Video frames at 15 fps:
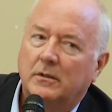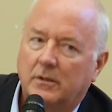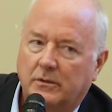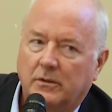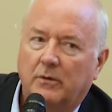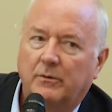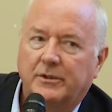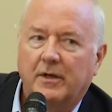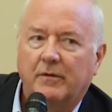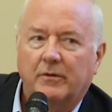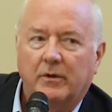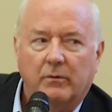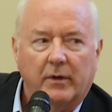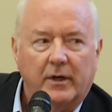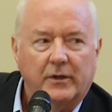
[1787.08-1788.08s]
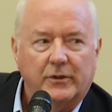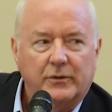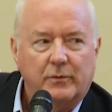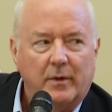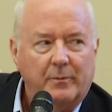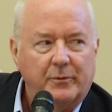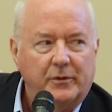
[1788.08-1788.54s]
doesn't always have the
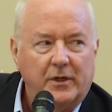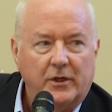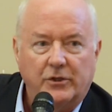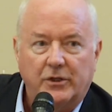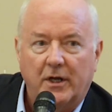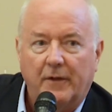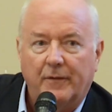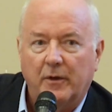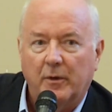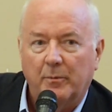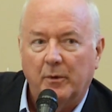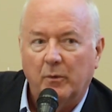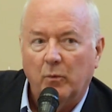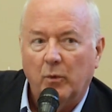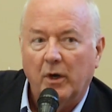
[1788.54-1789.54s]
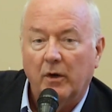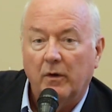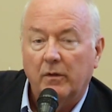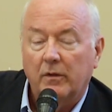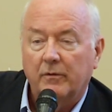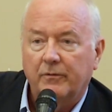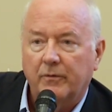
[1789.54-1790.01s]
greatest reputation out there, but where
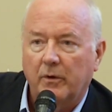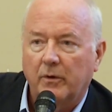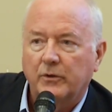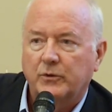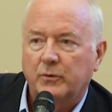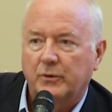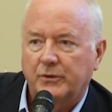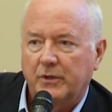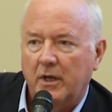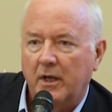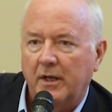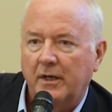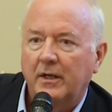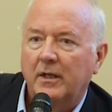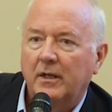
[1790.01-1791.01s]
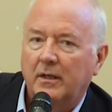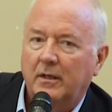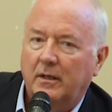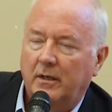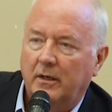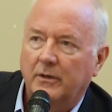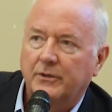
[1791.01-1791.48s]
the focus was on,
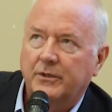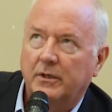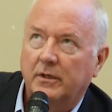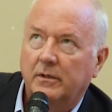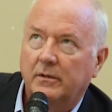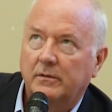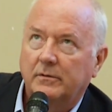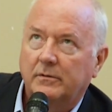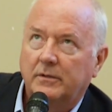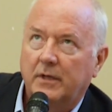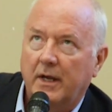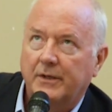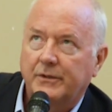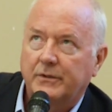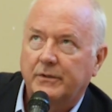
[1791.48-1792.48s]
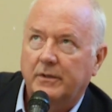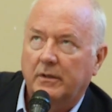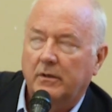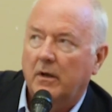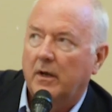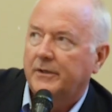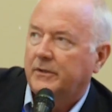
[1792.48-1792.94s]
here's a test that
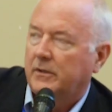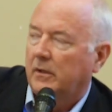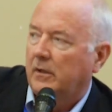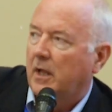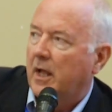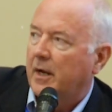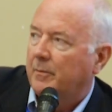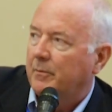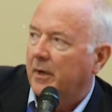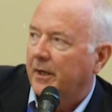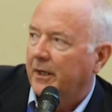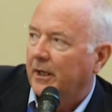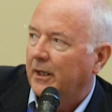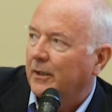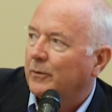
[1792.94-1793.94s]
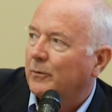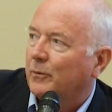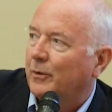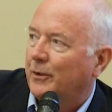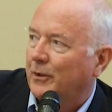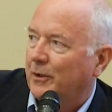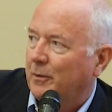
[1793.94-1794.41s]
costs a lot of money,
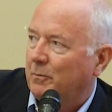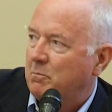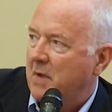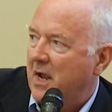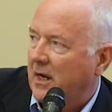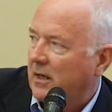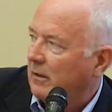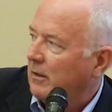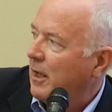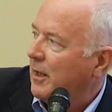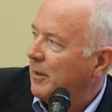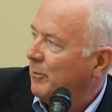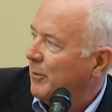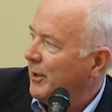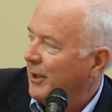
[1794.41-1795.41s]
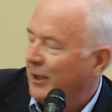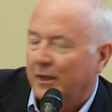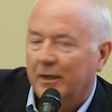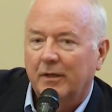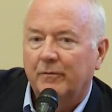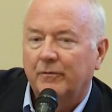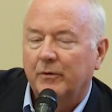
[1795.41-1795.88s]
where you can make a lot of money
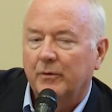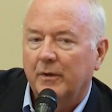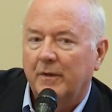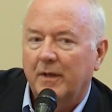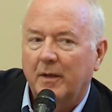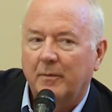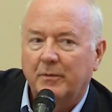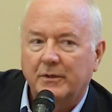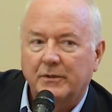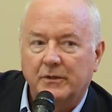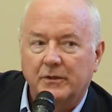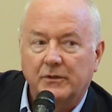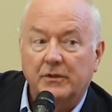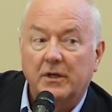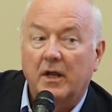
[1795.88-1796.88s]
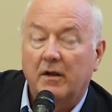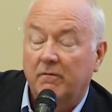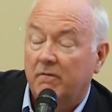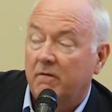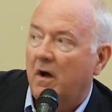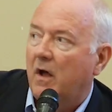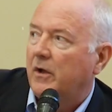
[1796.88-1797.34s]
if you're in that business,
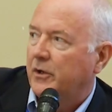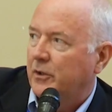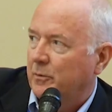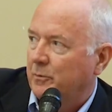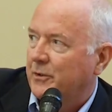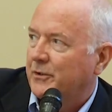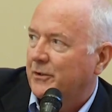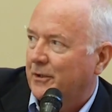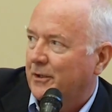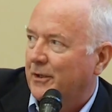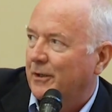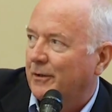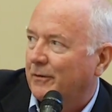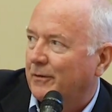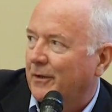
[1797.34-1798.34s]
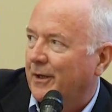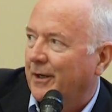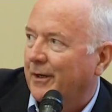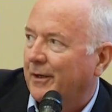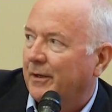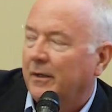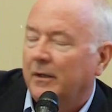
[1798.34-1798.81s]
and volume is the key
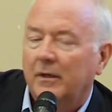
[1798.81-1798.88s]
thing